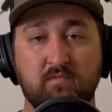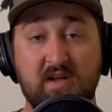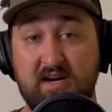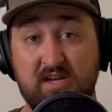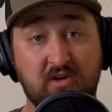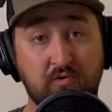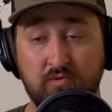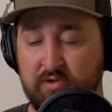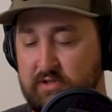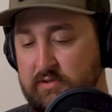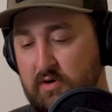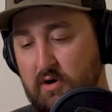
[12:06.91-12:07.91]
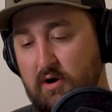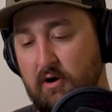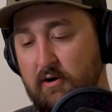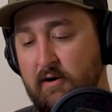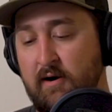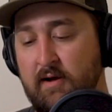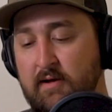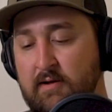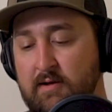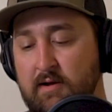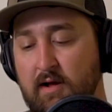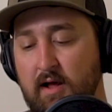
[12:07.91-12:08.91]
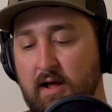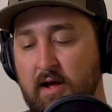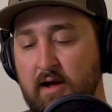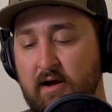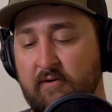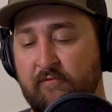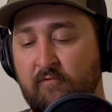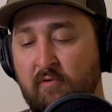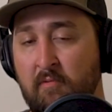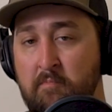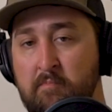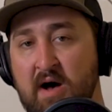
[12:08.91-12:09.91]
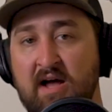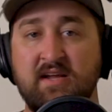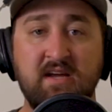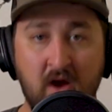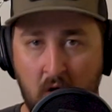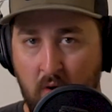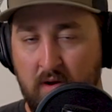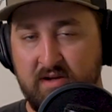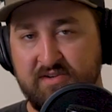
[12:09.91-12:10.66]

that I use are Uh, from Bajio.